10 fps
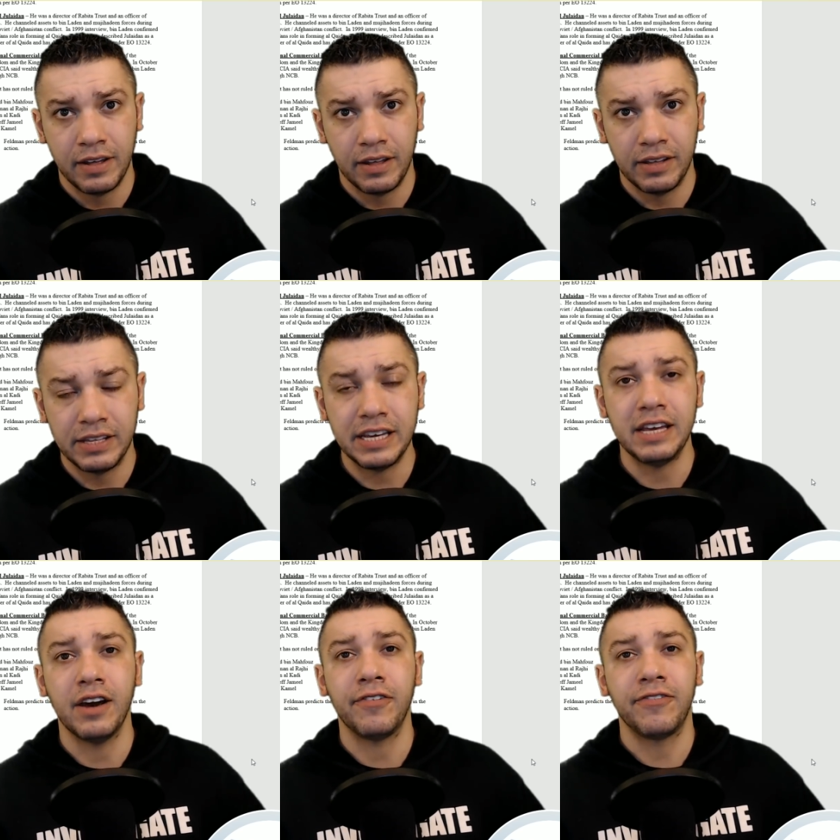the
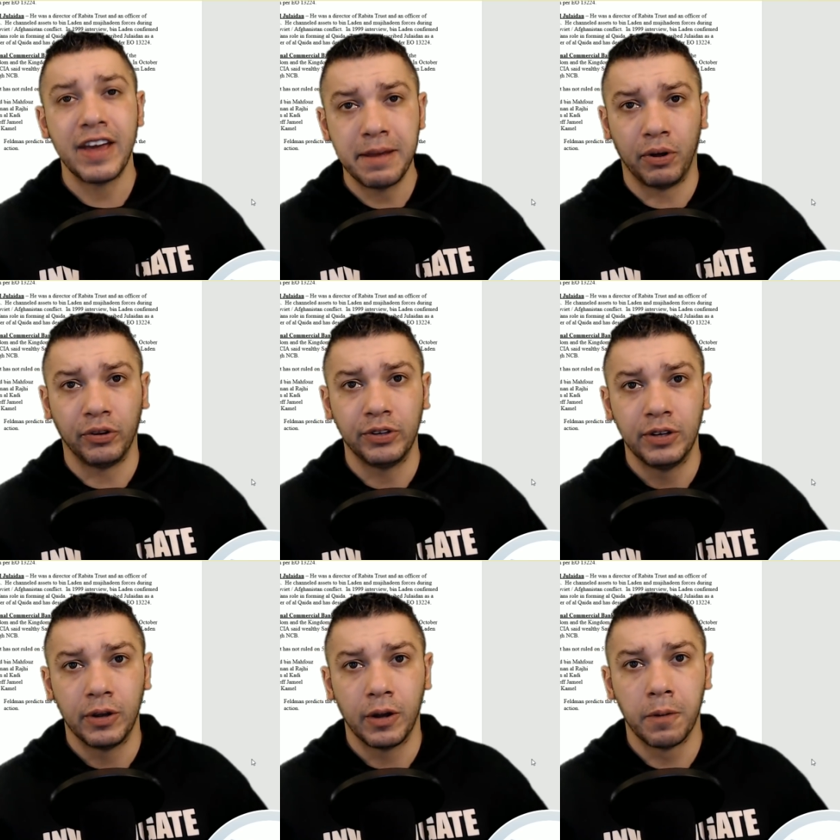fabled
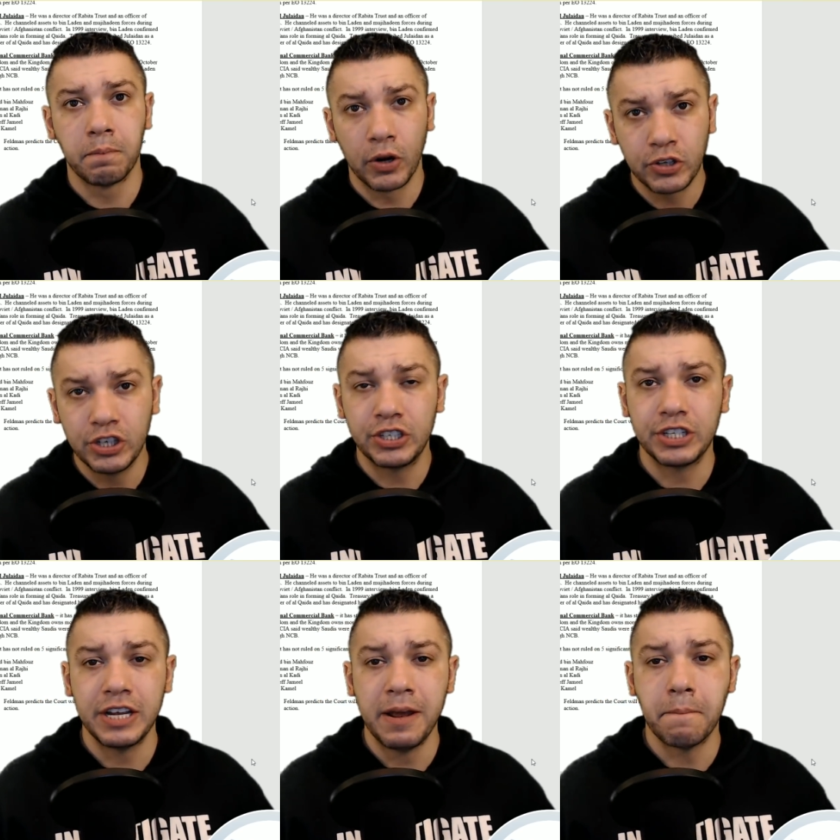
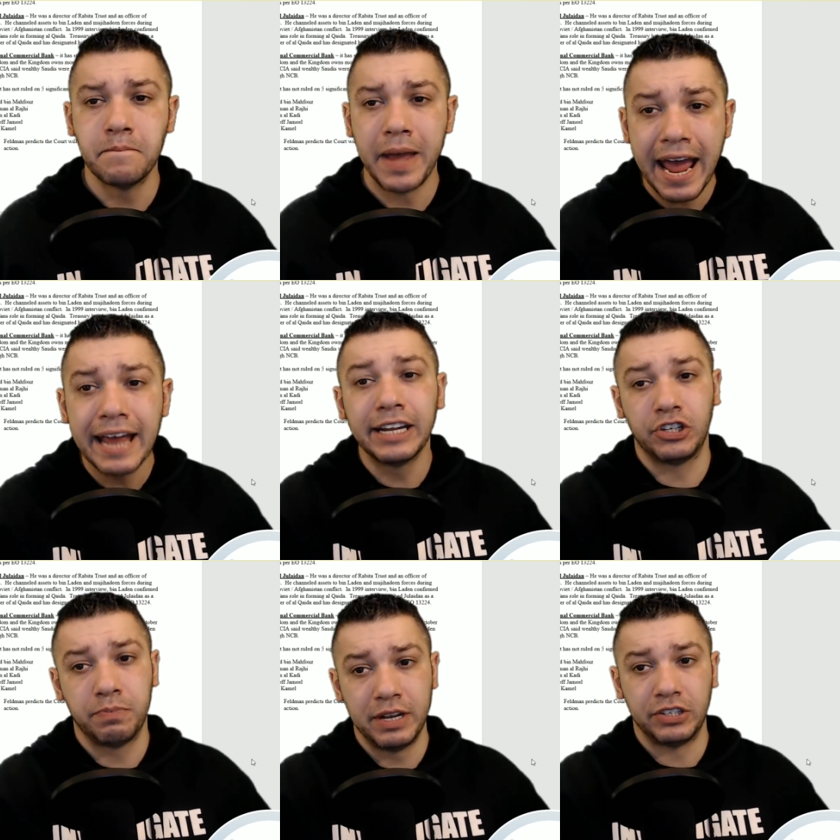Emergency
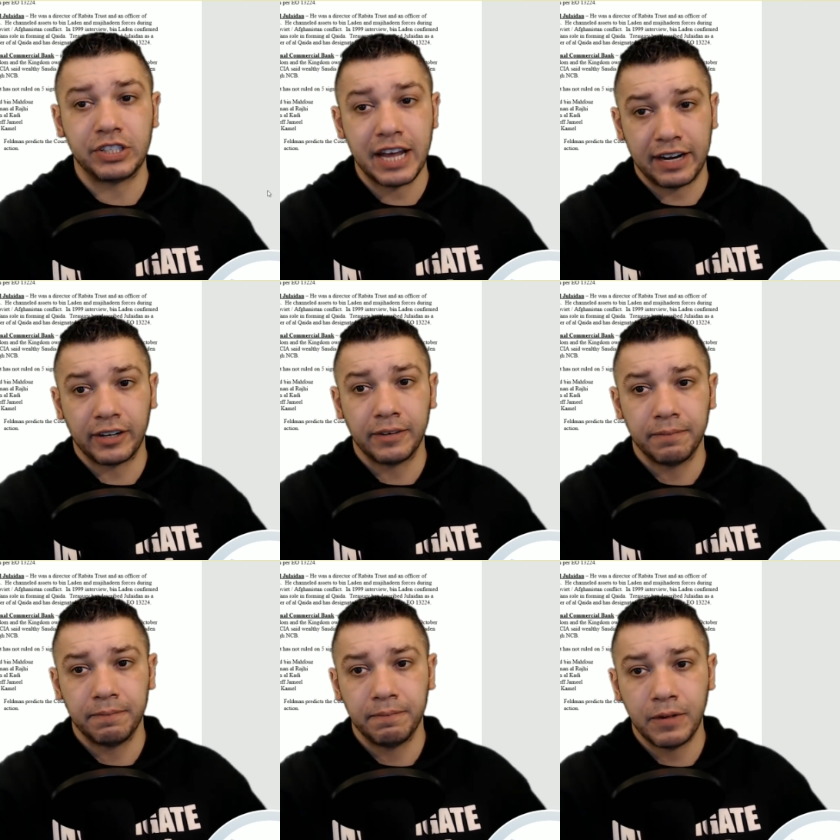Management Center,
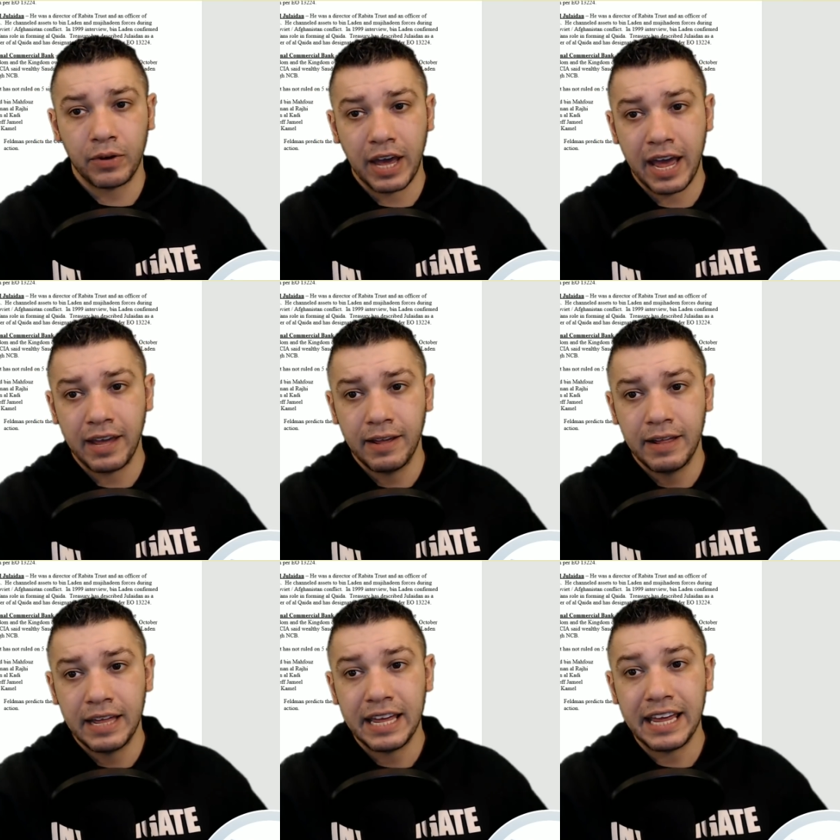okay,
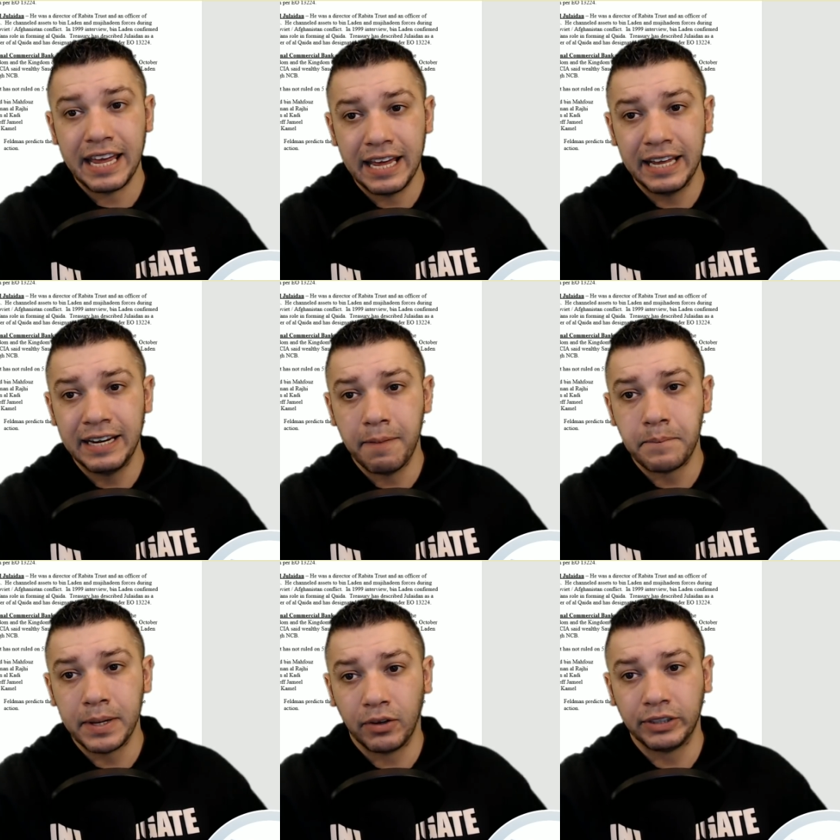in
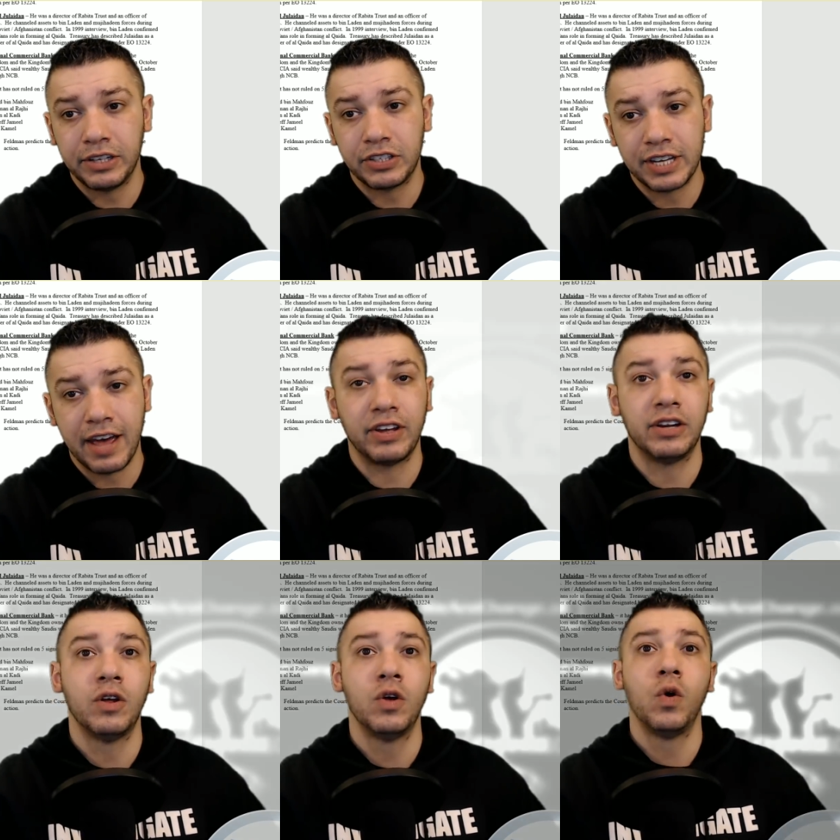Building 7
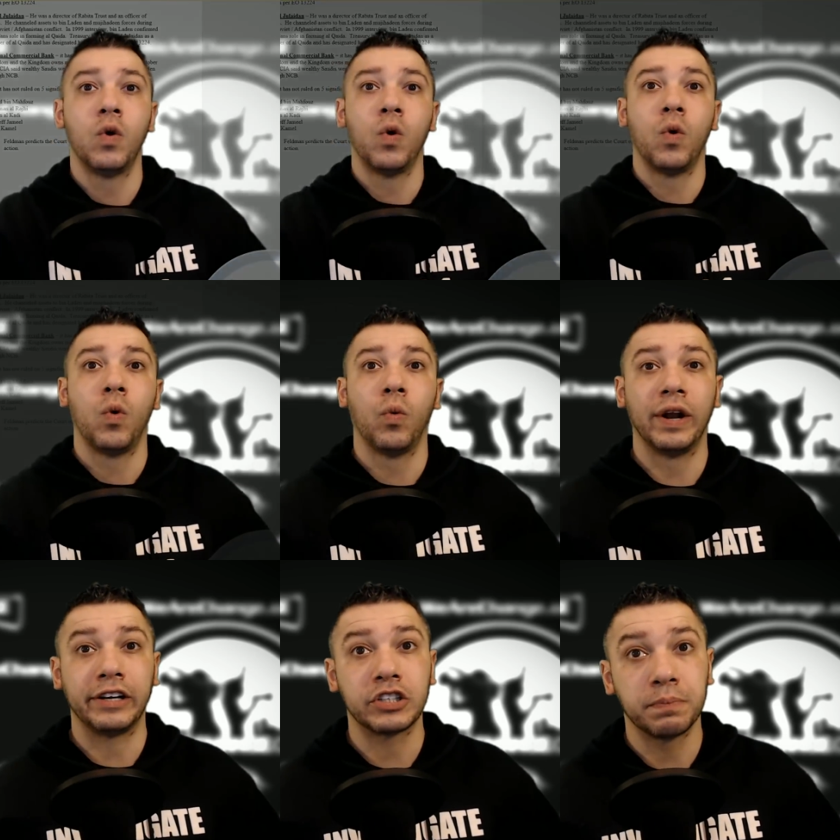when
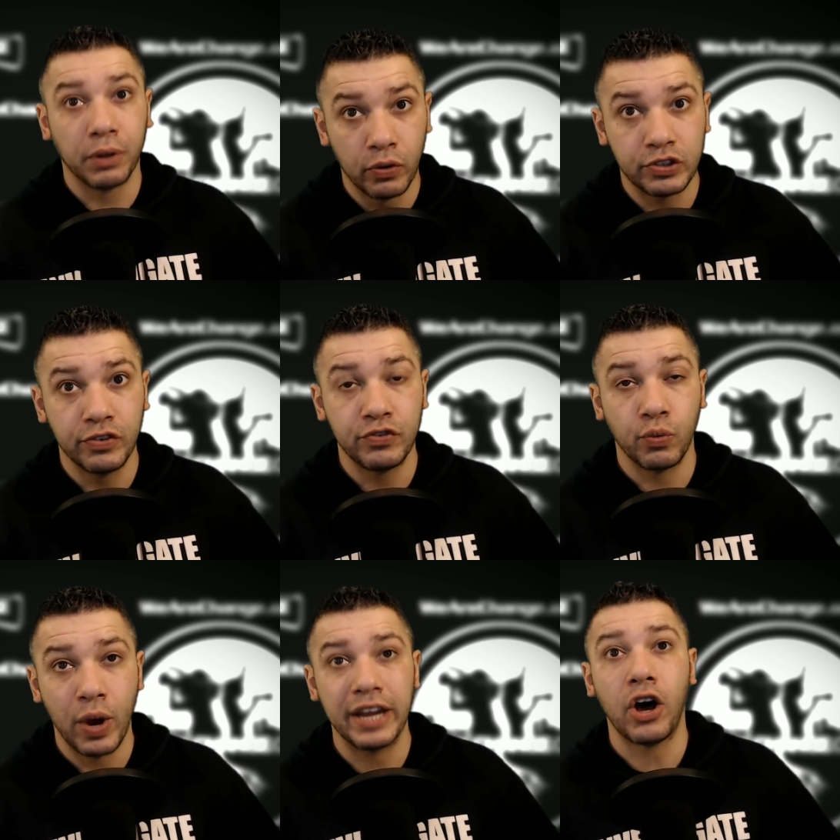explosives
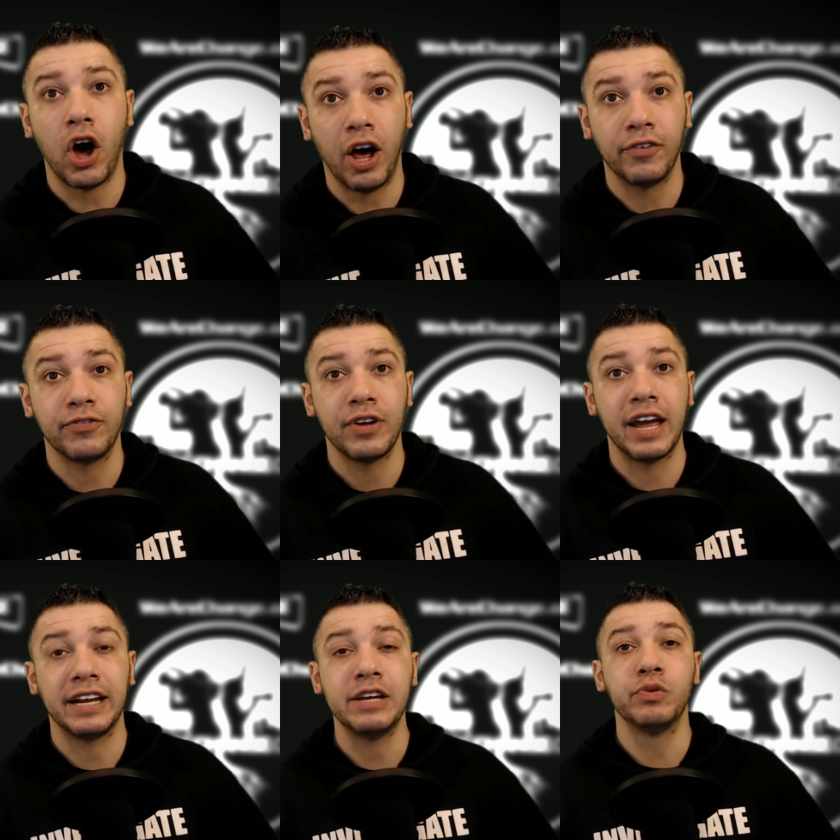went off
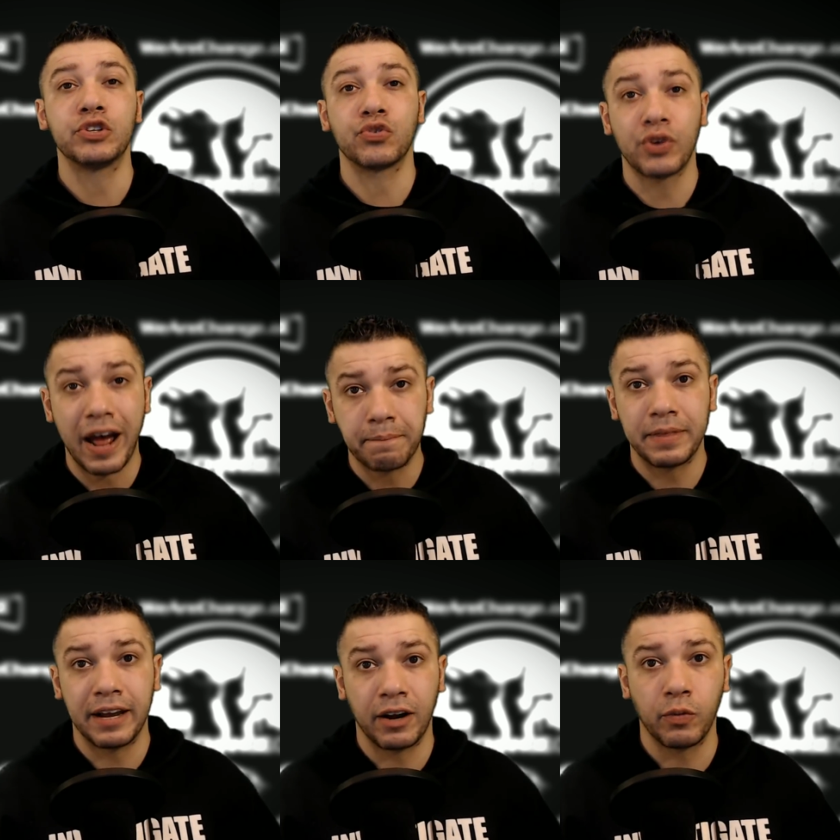and he was trapped
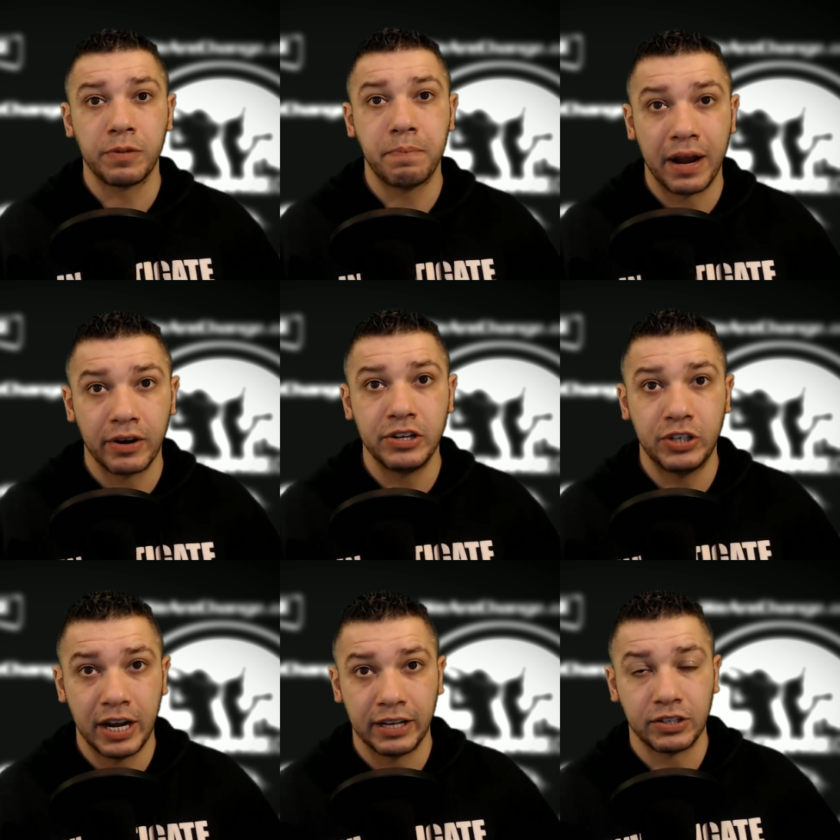there with Barry
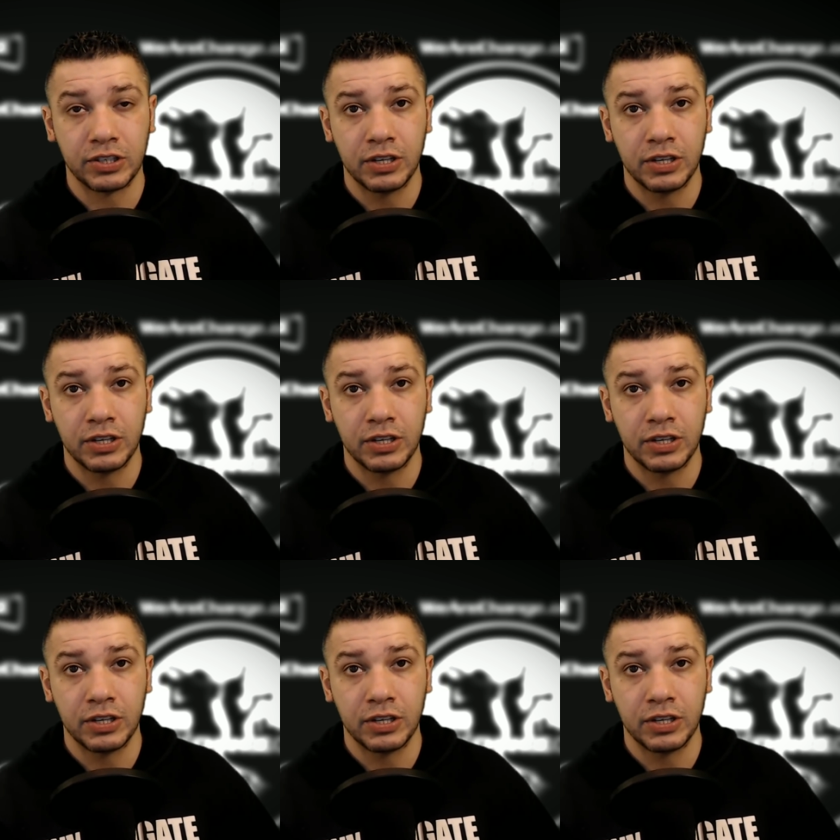Jennings.